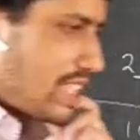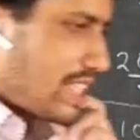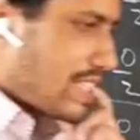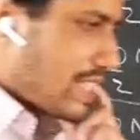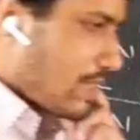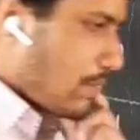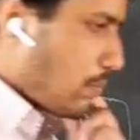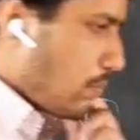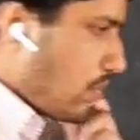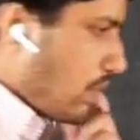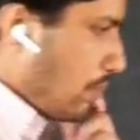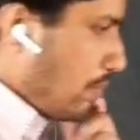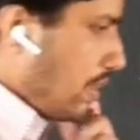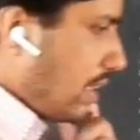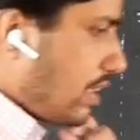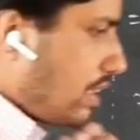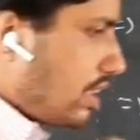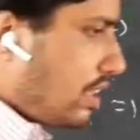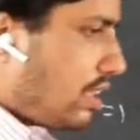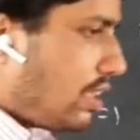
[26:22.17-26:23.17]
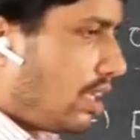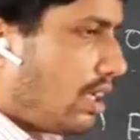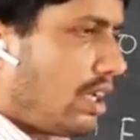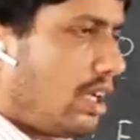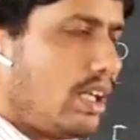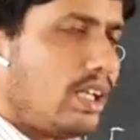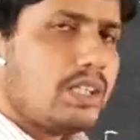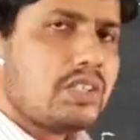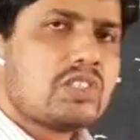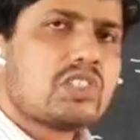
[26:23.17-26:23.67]
that term, we mean
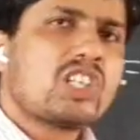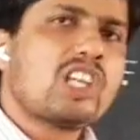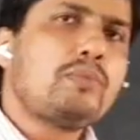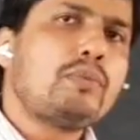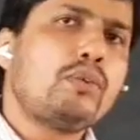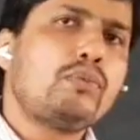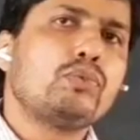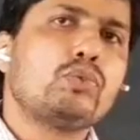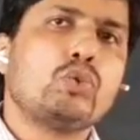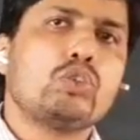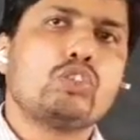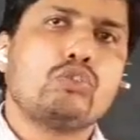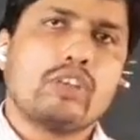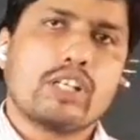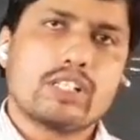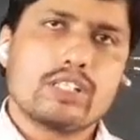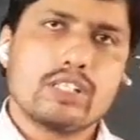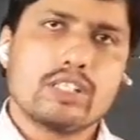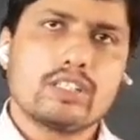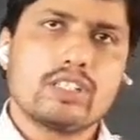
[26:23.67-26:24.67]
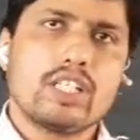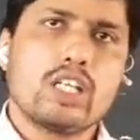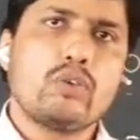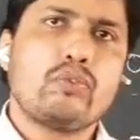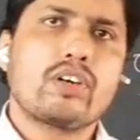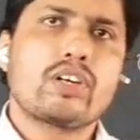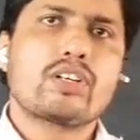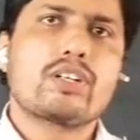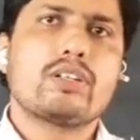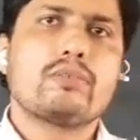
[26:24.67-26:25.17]
sum of those vectors,
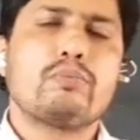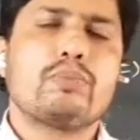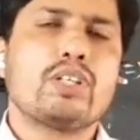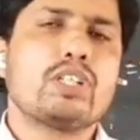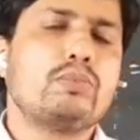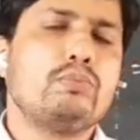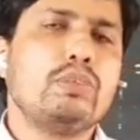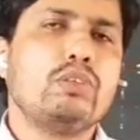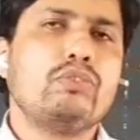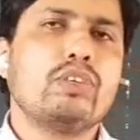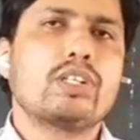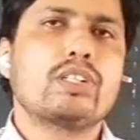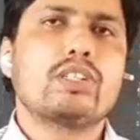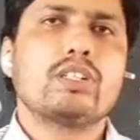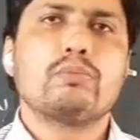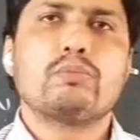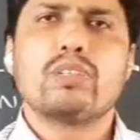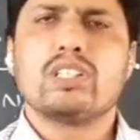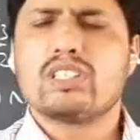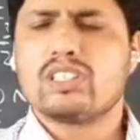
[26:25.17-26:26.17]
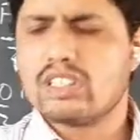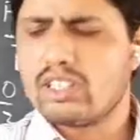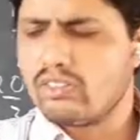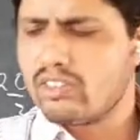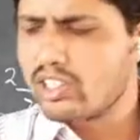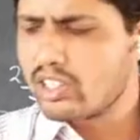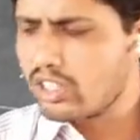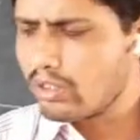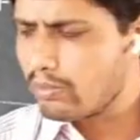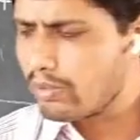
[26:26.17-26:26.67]
A vector plus B vector plus C
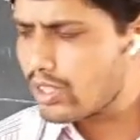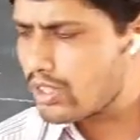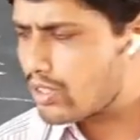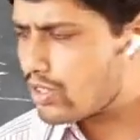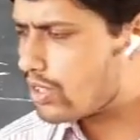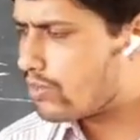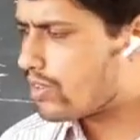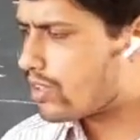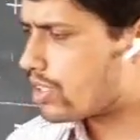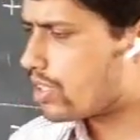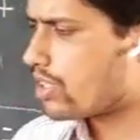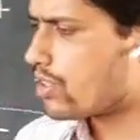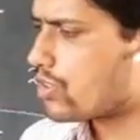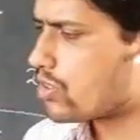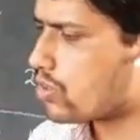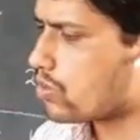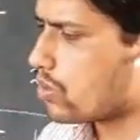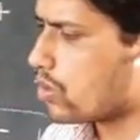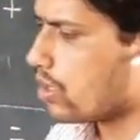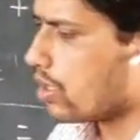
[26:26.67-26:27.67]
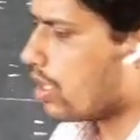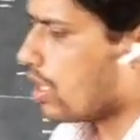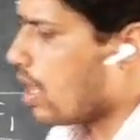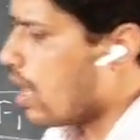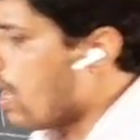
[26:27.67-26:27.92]
vector plus D vector and so on.